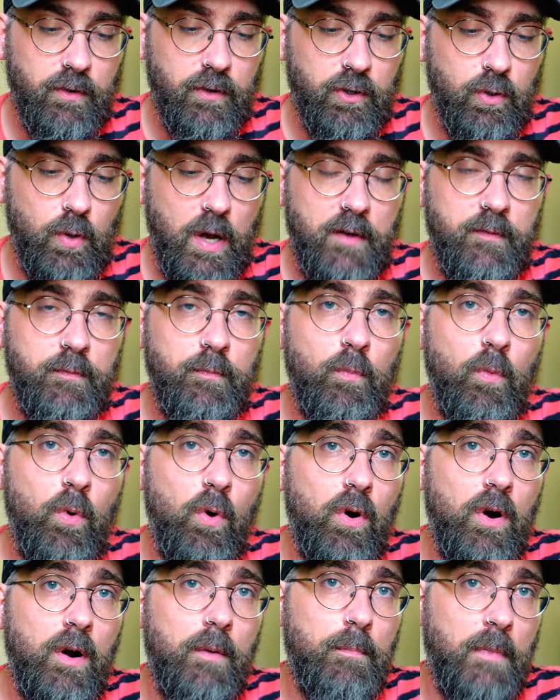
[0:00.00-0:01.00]
you have
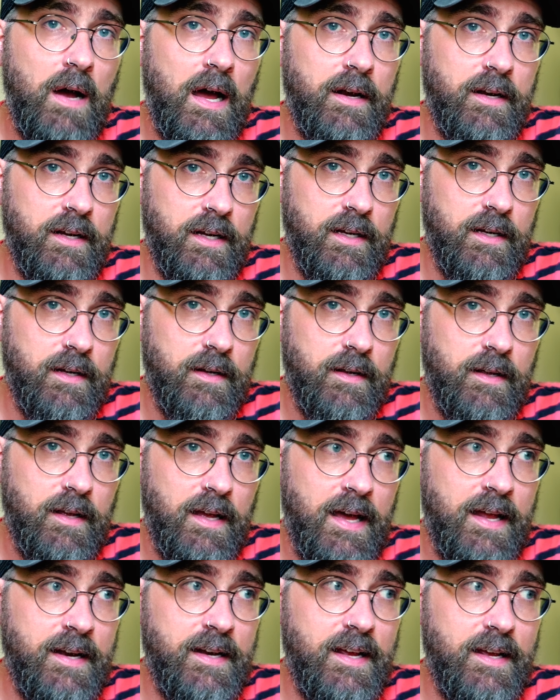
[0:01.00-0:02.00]
more money
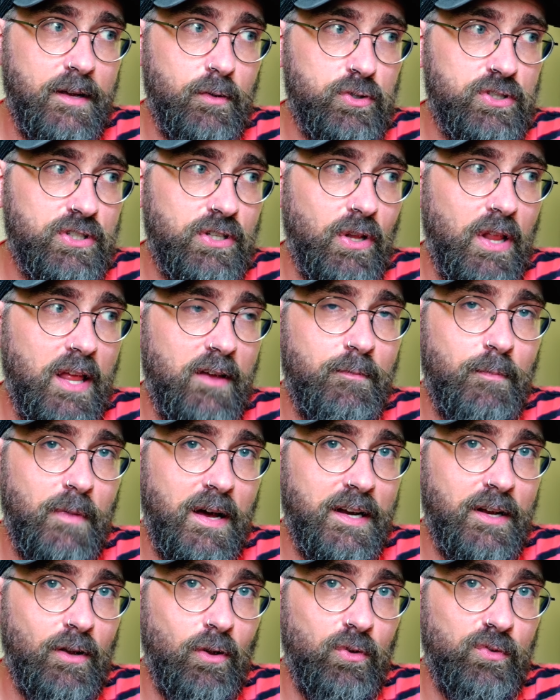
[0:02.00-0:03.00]
and you still have
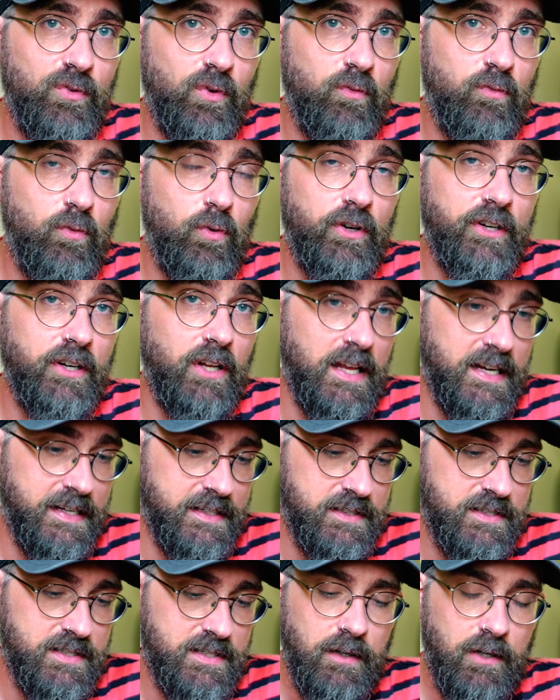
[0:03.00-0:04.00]
money also for the
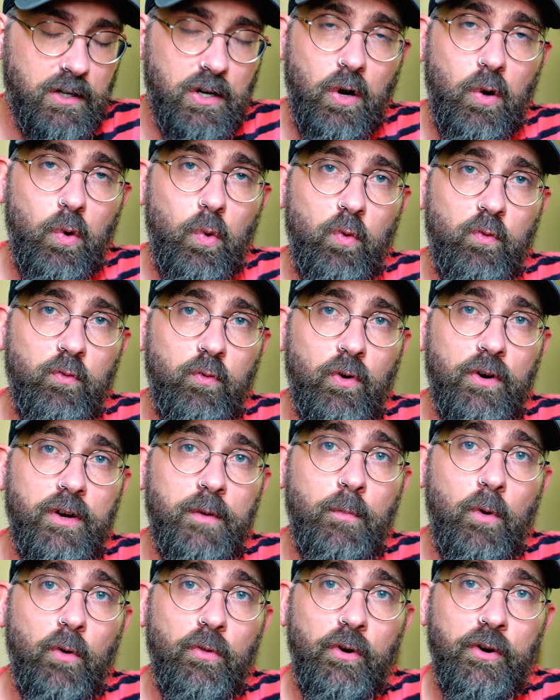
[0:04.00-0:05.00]
lens, go for the
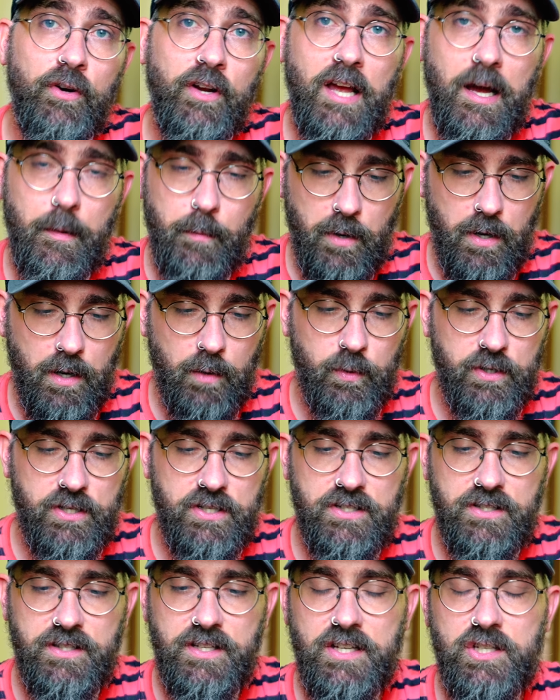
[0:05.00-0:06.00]
modern camera, which
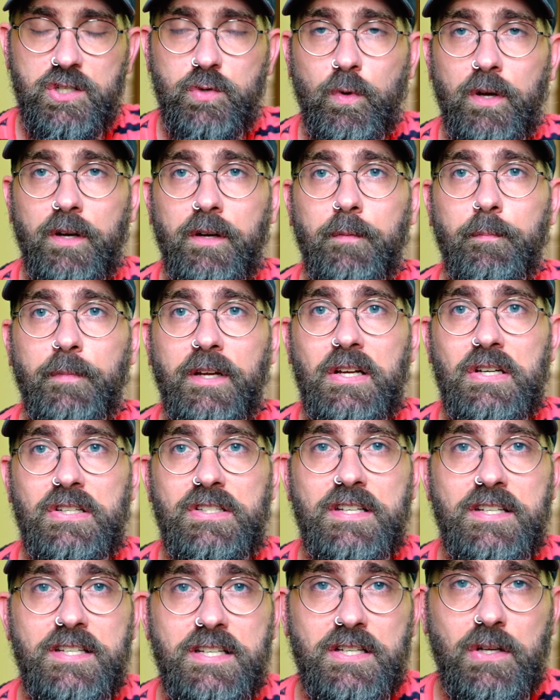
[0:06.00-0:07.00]
is this one, because
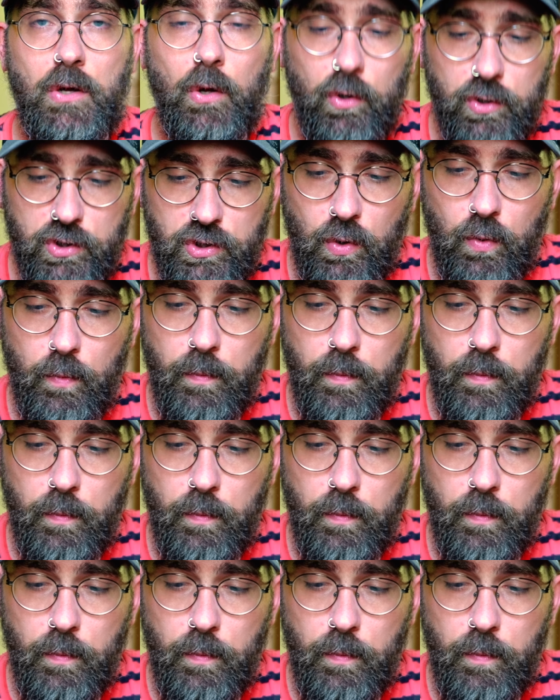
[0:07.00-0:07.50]
this is also